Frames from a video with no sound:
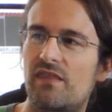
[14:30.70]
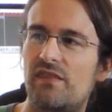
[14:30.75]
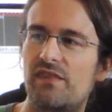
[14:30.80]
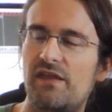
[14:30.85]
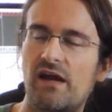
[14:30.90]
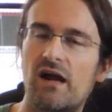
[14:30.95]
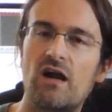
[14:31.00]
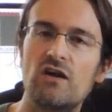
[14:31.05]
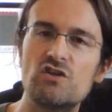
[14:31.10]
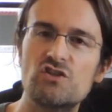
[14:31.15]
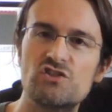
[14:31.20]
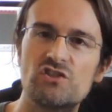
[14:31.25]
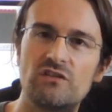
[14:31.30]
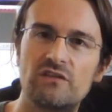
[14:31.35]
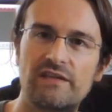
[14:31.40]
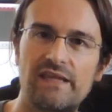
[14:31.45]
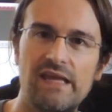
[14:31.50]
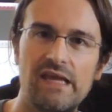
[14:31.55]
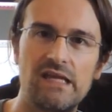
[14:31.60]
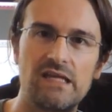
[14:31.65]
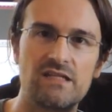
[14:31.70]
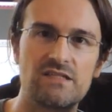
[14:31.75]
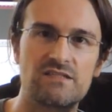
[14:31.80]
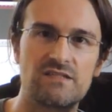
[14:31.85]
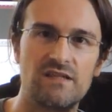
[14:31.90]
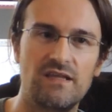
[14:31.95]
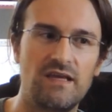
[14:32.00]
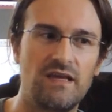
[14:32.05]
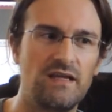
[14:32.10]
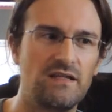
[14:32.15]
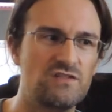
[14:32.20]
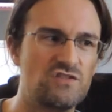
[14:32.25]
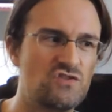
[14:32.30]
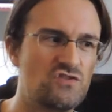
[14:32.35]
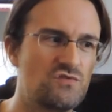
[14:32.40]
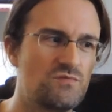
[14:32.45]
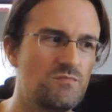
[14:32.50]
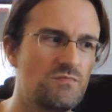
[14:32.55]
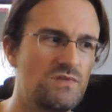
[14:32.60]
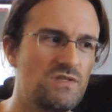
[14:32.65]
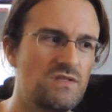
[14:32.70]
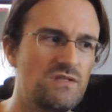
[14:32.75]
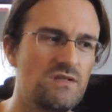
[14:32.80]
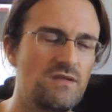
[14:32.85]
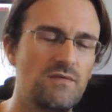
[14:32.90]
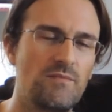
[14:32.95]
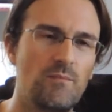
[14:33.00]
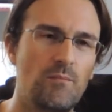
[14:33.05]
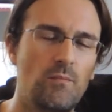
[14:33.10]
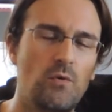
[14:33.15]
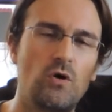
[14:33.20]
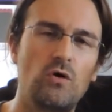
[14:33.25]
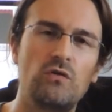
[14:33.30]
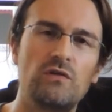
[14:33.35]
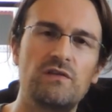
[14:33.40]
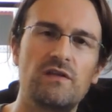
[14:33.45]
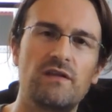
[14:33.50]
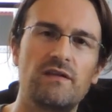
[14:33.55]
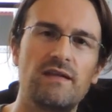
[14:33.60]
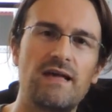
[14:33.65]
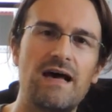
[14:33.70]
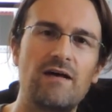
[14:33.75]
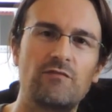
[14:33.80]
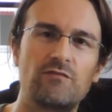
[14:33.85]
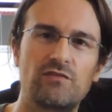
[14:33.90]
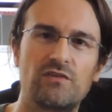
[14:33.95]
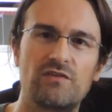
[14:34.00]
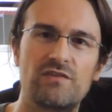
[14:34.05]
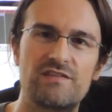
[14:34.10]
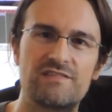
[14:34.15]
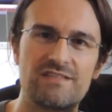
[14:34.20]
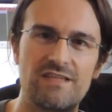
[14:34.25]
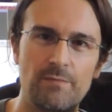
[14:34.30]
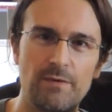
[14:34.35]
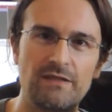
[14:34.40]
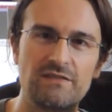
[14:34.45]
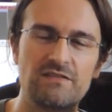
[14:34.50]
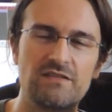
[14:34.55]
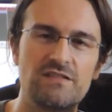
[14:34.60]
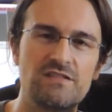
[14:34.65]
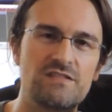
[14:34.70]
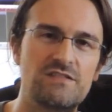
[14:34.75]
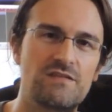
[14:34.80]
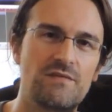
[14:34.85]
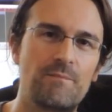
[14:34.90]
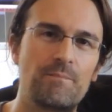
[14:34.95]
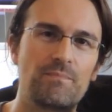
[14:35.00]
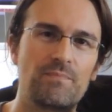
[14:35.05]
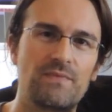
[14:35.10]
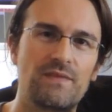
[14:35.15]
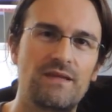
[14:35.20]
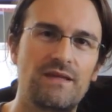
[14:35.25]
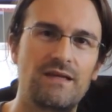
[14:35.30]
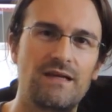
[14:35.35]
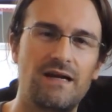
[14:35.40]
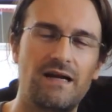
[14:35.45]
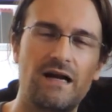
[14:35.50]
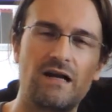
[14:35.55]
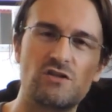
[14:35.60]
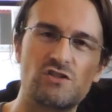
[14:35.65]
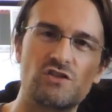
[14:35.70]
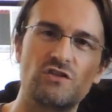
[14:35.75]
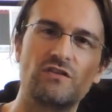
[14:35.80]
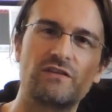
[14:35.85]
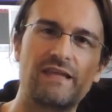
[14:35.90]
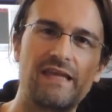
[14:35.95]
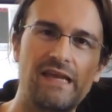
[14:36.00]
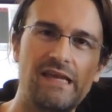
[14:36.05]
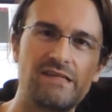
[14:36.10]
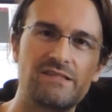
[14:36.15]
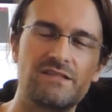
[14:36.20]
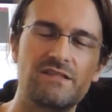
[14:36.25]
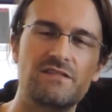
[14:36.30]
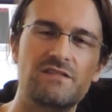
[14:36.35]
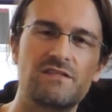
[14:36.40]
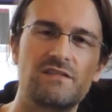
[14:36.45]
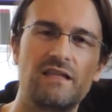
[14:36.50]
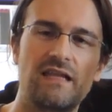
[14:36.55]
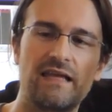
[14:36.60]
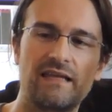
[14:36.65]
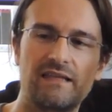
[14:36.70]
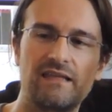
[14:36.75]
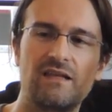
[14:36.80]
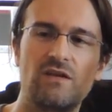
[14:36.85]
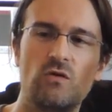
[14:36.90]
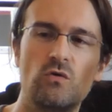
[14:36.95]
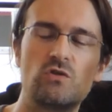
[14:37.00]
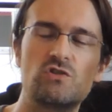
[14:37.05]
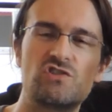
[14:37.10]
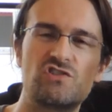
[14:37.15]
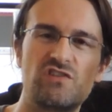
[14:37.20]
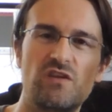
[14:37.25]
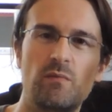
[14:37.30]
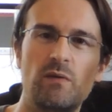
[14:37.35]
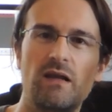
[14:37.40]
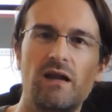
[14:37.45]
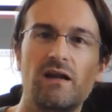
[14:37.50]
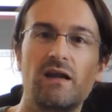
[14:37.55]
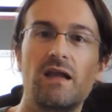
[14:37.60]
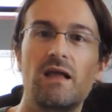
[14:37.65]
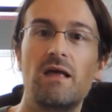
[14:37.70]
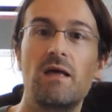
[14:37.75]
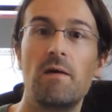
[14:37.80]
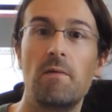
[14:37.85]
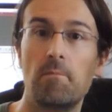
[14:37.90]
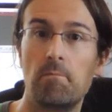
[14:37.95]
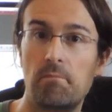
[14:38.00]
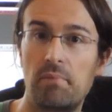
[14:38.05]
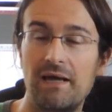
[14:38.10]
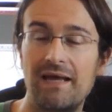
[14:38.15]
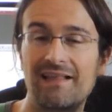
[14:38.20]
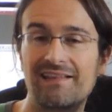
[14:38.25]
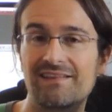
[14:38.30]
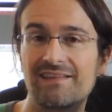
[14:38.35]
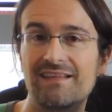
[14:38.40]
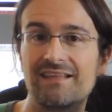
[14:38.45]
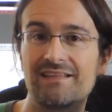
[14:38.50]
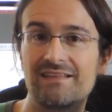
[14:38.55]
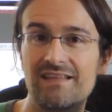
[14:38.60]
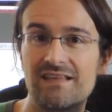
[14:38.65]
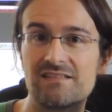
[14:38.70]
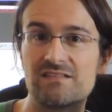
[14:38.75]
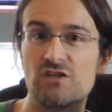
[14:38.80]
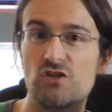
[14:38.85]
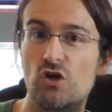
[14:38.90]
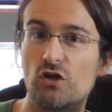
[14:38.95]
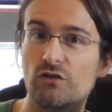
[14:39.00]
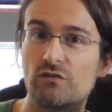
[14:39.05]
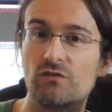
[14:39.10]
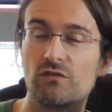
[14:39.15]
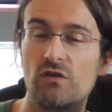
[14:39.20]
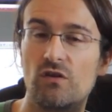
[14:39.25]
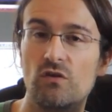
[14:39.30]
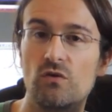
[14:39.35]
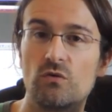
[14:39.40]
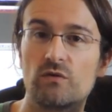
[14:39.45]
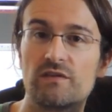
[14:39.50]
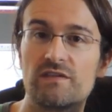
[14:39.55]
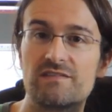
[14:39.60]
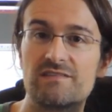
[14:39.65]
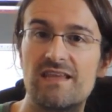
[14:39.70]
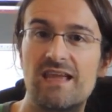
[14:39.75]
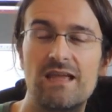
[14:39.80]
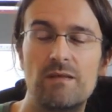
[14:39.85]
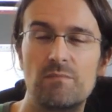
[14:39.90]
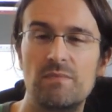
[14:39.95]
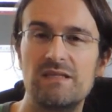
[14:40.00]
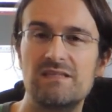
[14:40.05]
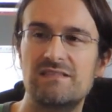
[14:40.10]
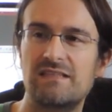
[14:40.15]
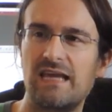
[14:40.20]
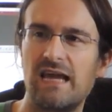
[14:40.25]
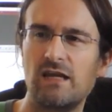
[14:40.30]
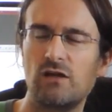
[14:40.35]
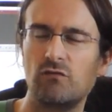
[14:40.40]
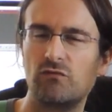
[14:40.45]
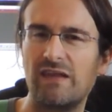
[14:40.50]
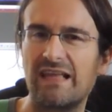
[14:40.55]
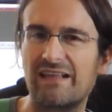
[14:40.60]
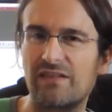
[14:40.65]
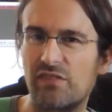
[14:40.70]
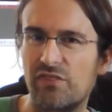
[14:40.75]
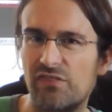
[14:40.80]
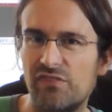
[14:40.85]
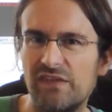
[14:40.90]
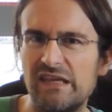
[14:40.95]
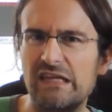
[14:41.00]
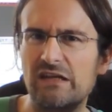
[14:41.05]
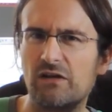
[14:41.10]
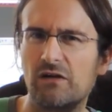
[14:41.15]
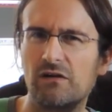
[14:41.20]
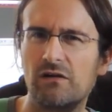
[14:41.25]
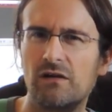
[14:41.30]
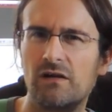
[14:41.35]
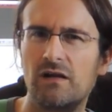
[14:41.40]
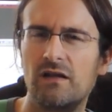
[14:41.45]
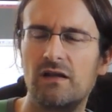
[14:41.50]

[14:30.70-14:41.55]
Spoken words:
The hard shell case, it's molded after the 70s hard shell cases. Like, it looks similar, but it does not look the same. It's kind of like thinner.